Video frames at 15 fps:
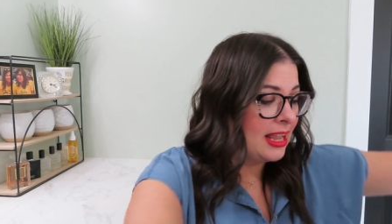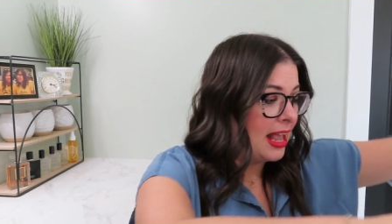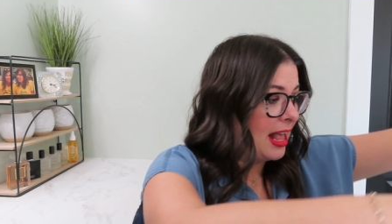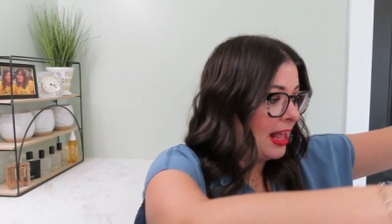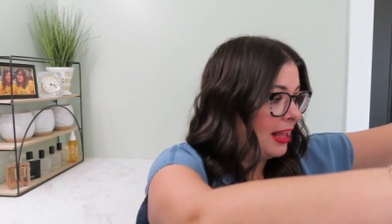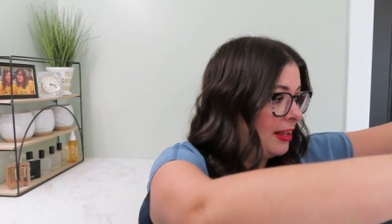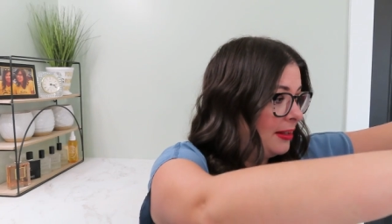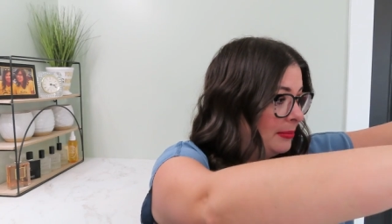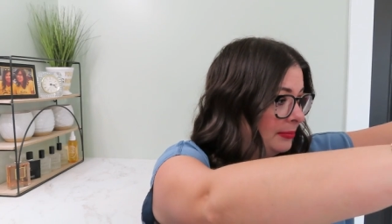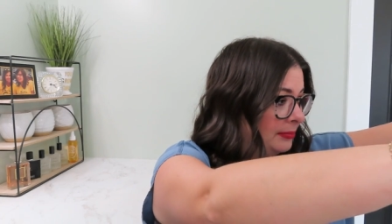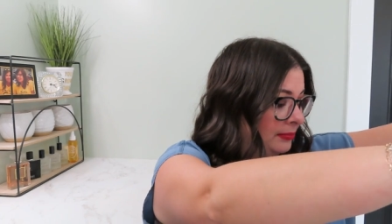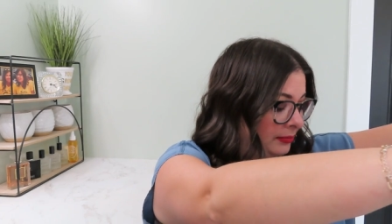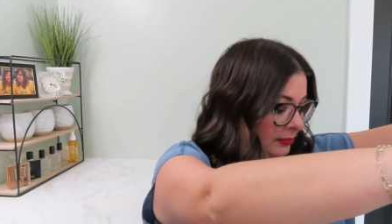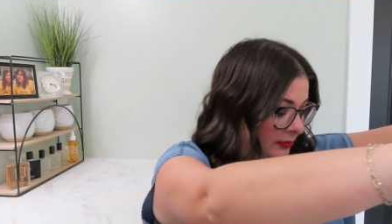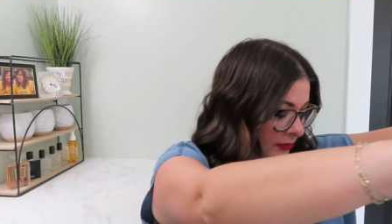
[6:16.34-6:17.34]

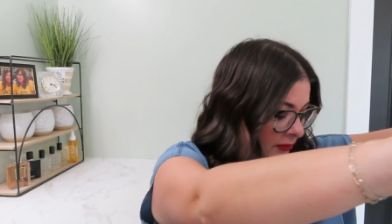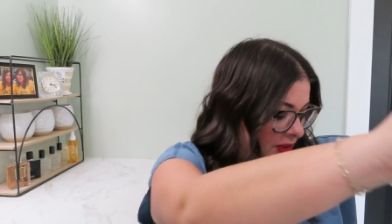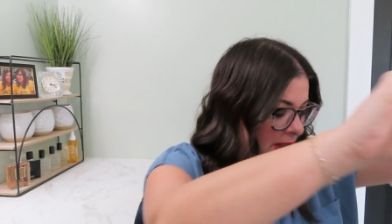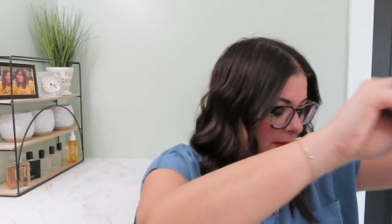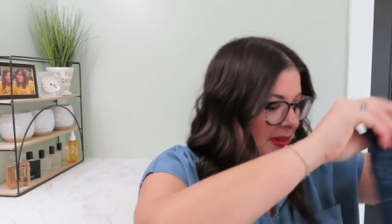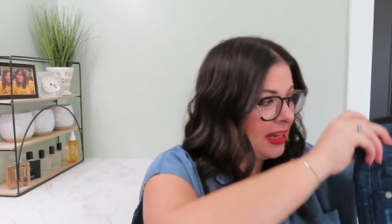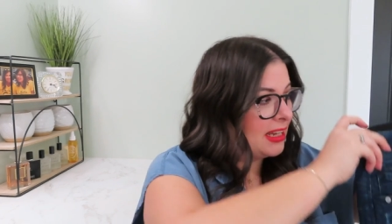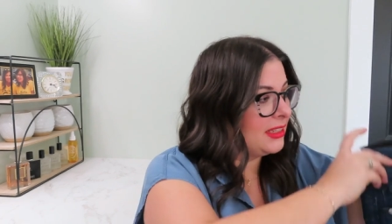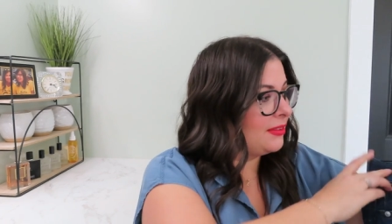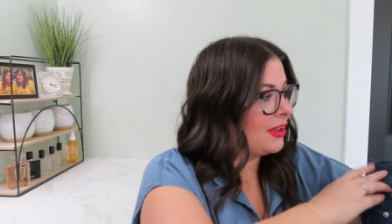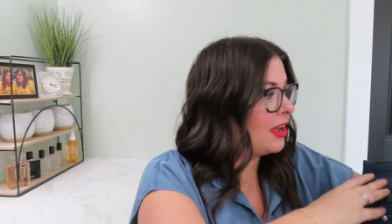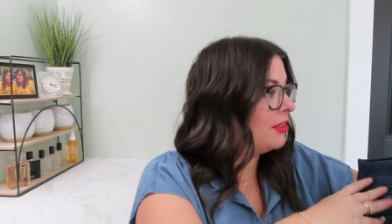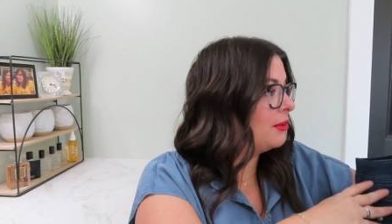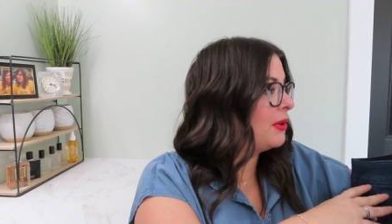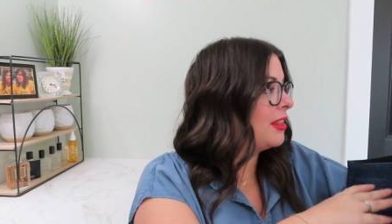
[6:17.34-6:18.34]
Just because of
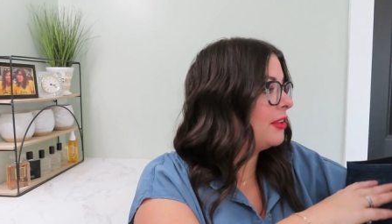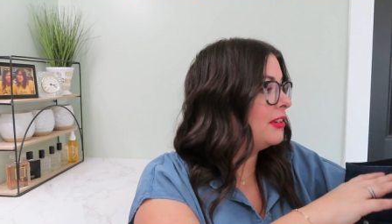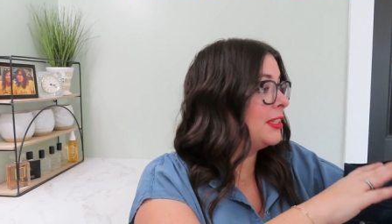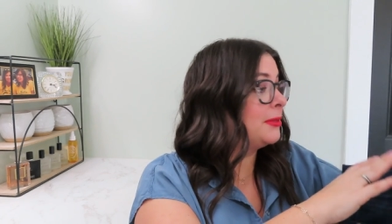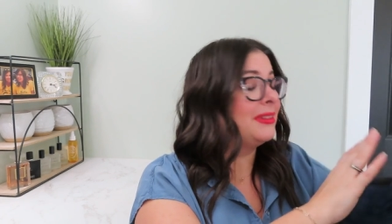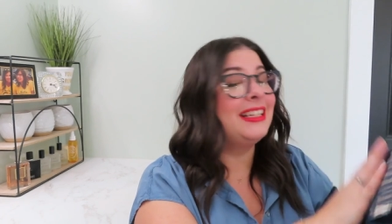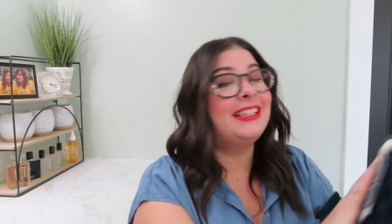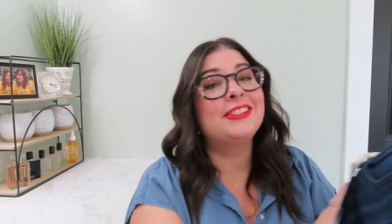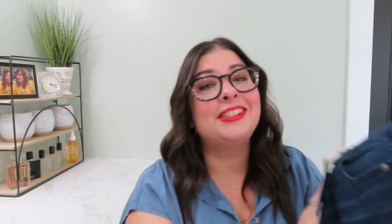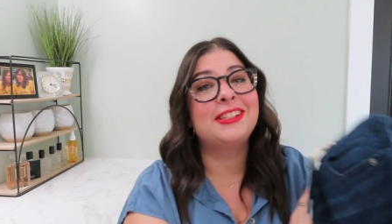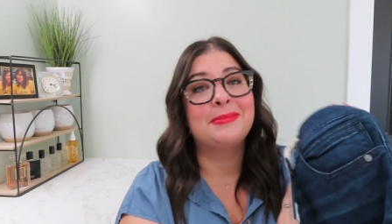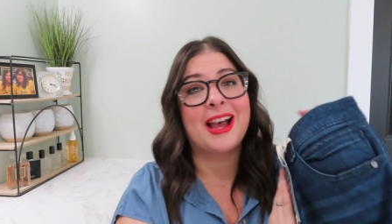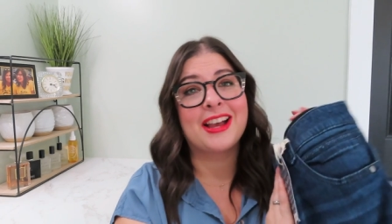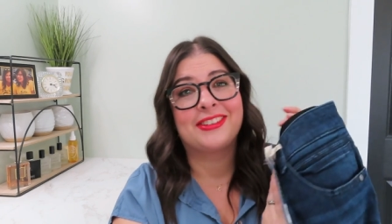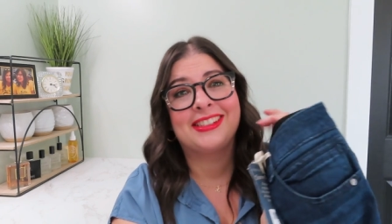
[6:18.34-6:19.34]
how the weather is, but these are
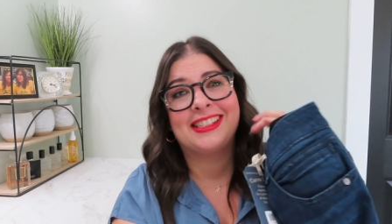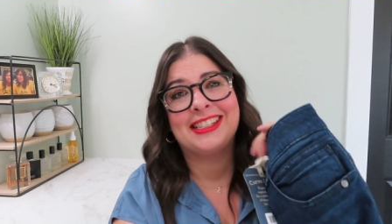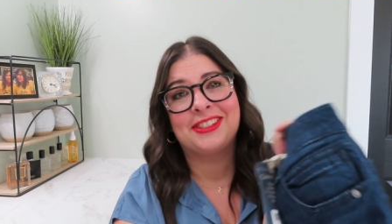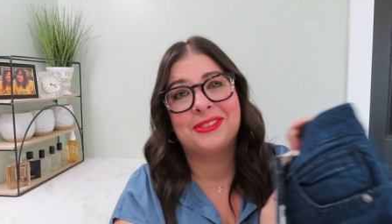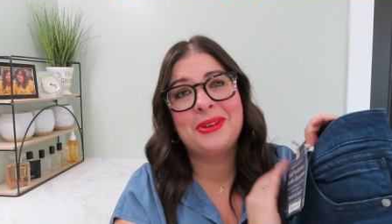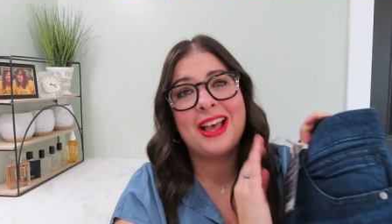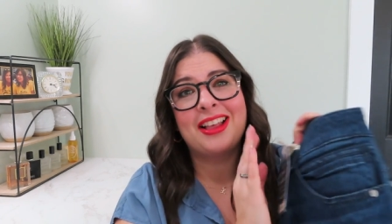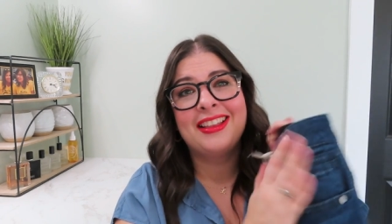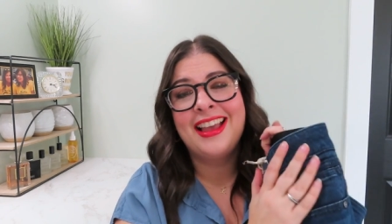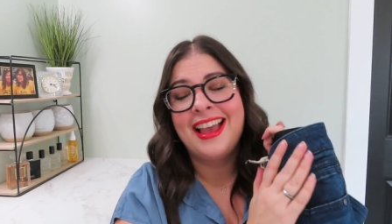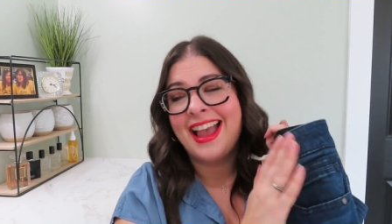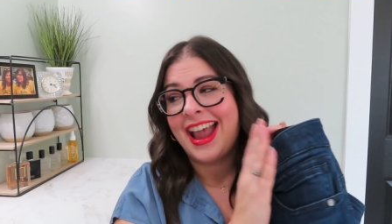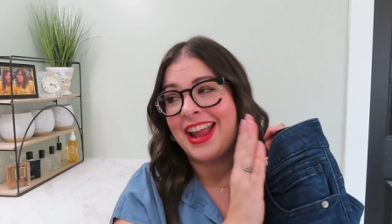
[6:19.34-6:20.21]
Democracy as well.